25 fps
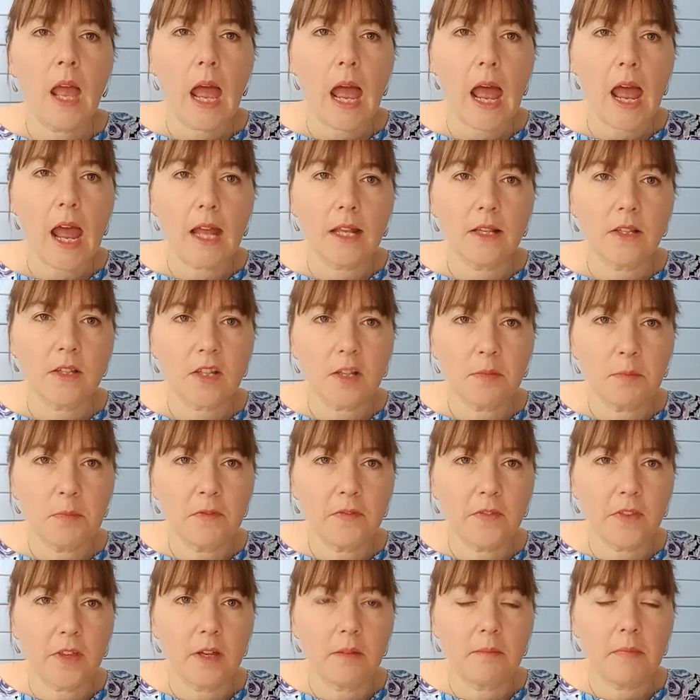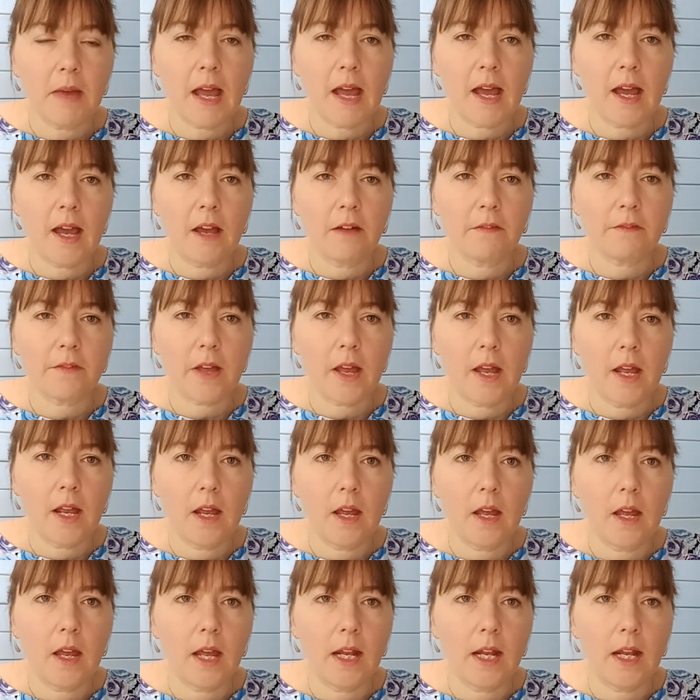and some of them have uh,